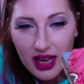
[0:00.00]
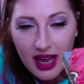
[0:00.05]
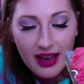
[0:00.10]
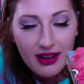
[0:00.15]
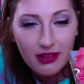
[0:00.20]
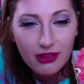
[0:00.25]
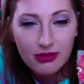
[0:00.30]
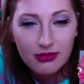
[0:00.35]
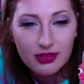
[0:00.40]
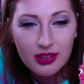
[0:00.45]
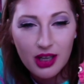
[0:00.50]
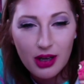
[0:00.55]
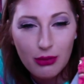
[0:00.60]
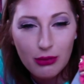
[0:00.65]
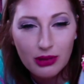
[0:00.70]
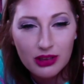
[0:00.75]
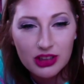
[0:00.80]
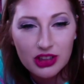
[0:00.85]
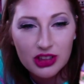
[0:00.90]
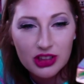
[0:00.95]
I don't know
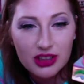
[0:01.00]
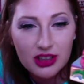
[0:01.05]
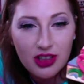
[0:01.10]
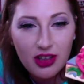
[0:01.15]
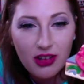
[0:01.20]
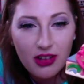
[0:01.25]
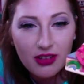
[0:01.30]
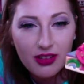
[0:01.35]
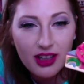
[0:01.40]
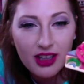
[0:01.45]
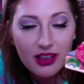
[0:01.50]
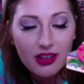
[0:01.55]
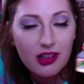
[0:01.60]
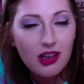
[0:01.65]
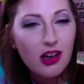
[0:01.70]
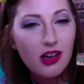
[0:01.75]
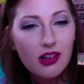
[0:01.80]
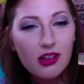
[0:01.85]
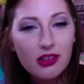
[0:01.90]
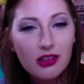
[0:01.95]
what you call that,
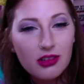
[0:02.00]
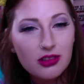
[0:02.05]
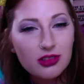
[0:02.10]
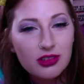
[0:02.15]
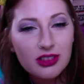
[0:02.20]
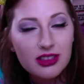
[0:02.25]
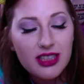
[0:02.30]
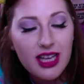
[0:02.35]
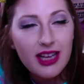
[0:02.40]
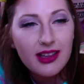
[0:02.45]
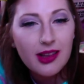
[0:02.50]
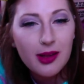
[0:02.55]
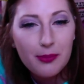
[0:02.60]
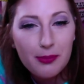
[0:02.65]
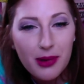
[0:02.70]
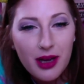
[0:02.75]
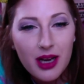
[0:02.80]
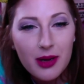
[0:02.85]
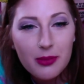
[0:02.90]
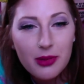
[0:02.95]
curls at the
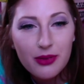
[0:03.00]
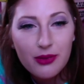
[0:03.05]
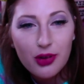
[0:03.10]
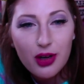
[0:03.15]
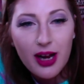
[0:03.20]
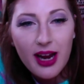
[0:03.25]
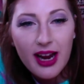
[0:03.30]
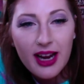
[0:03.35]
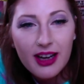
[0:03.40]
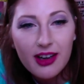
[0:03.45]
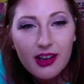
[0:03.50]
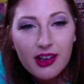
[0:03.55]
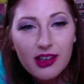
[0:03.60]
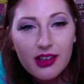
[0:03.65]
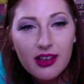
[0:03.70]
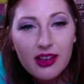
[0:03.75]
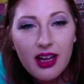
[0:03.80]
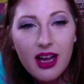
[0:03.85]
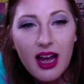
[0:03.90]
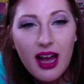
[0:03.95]
bottom of her
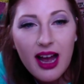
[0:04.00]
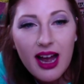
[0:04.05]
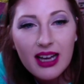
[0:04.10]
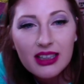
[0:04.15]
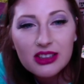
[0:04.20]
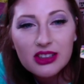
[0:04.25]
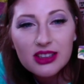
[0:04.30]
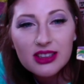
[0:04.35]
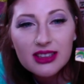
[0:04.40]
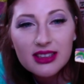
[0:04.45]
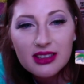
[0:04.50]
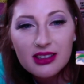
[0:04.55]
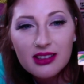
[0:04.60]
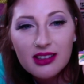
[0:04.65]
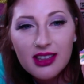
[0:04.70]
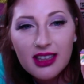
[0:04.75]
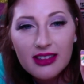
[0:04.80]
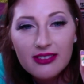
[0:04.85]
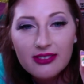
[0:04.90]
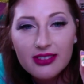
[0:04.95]
hair. I just
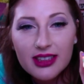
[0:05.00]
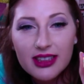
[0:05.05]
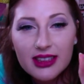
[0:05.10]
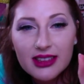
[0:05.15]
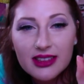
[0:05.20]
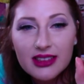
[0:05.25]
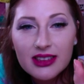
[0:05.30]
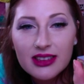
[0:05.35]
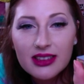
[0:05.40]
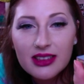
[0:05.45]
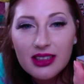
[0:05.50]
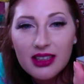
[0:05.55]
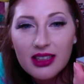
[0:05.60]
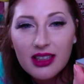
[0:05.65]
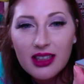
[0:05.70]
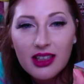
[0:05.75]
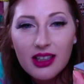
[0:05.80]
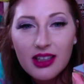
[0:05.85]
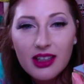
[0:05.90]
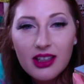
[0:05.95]
love it.
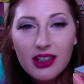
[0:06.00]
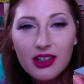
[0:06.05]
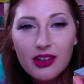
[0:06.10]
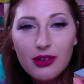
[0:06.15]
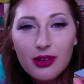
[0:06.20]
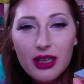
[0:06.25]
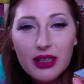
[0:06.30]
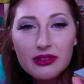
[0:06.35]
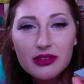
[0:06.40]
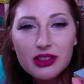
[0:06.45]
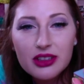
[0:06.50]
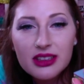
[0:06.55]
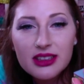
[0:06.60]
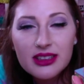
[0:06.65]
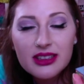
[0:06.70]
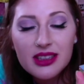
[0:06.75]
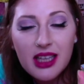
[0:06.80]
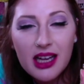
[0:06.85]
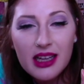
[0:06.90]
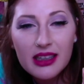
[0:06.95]
Whoever
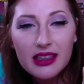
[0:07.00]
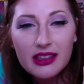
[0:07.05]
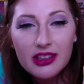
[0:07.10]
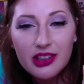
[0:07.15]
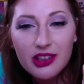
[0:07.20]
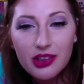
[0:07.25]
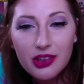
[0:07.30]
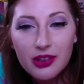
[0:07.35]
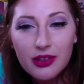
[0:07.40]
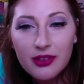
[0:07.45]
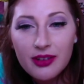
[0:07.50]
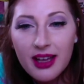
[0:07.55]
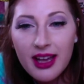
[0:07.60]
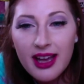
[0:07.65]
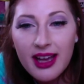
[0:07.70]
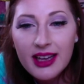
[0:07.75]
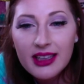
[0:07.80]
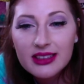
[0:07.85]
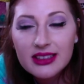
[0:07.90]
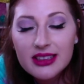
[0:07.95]
decided to do
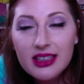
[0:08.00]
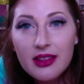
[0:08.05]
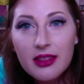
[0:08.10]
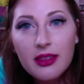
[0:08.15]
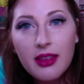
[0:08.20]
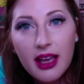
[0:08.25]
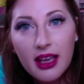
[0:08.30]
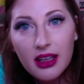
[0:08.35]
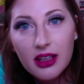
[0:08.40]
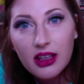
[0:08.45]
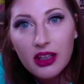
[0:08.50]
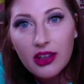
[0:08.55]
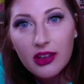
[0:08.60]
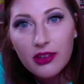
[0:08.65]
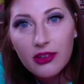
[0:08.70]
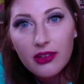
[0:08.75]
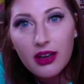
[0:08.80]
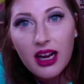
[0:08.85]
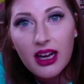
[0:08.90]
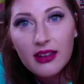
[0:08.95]
that, thank
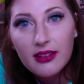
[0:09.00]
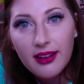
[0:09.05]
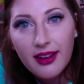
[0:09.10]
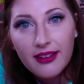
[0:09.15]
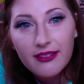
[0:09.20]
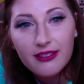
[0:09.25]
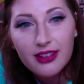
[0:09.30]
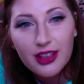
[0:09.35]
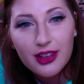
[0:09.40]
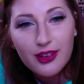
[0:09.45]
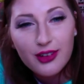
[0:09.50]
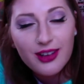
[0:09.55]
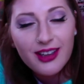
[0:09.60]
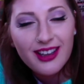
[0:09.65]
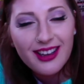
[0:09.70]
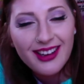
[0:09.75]
you. I love you.